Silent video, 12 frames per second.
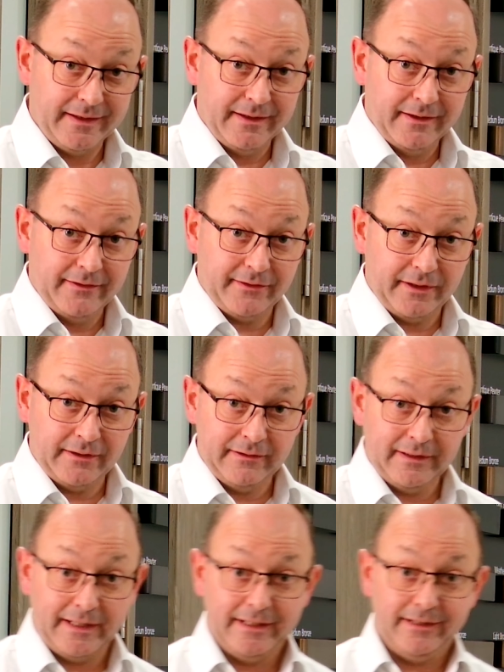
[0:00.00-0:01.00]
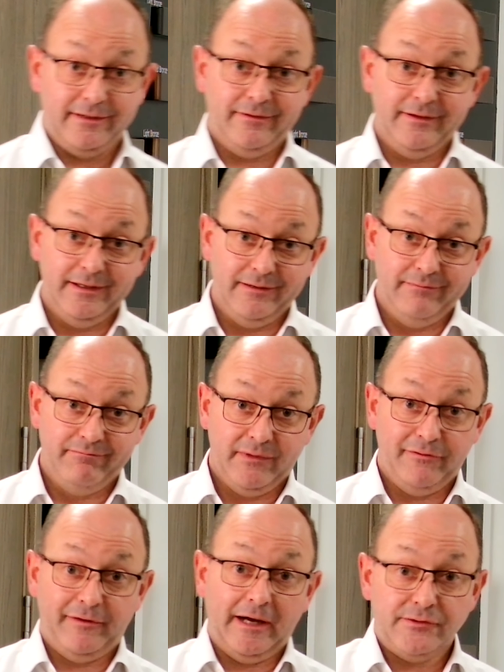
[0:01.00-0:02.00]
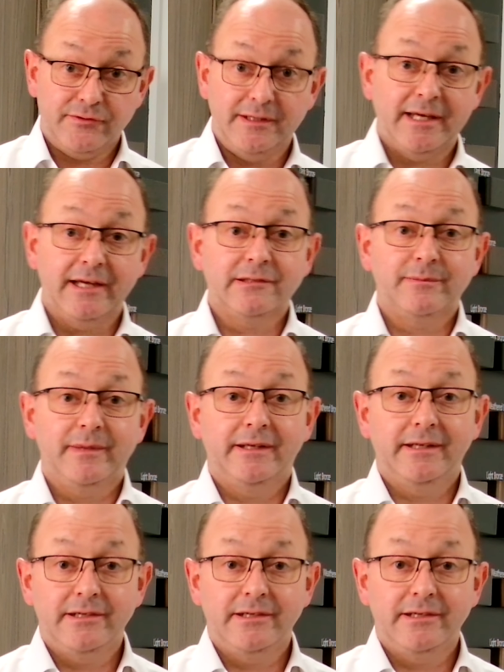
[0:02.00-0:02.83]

So unlike the factory test bed, each